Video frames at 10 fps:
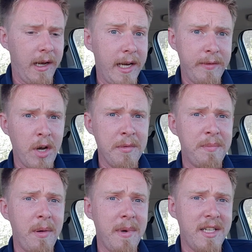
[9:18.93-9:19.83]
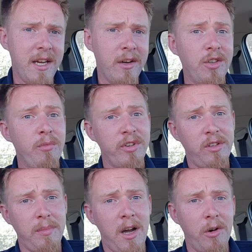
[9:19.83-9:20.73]
and if time's permitting, do
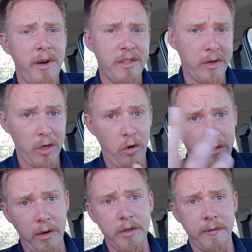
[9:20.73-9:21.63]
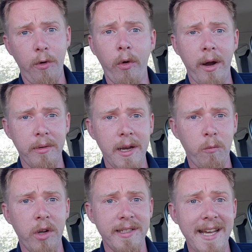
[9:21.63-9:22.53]
Bristol Parkway, so I can knock those 4 out
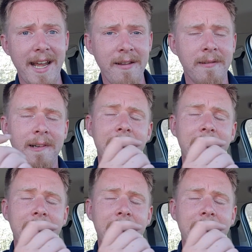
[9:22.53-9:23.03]
in one day.